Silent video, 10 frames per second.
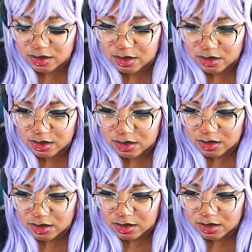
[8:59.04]

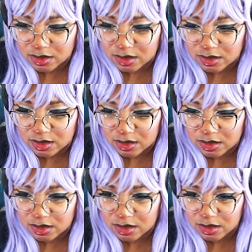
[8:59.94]

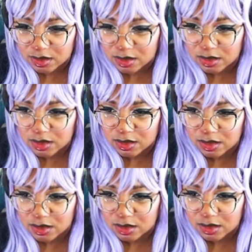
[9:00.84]

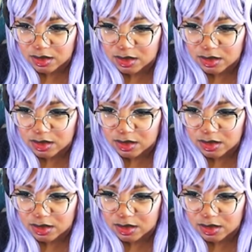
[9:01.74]
(no one is talking)